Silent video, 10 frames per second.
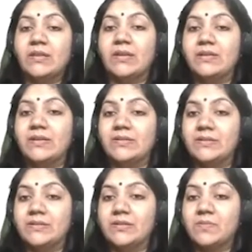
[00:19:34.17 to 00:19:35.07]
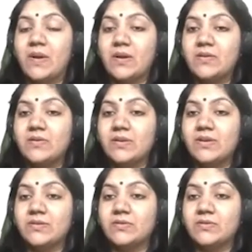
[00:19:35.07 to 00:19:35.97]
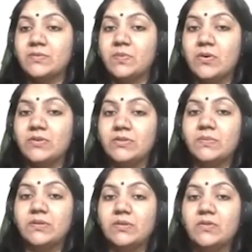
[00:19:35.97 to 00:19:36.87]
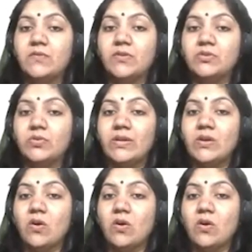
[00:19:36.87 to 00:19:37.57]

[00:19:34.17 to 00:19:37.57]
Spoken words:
That designated partner is responsible for doing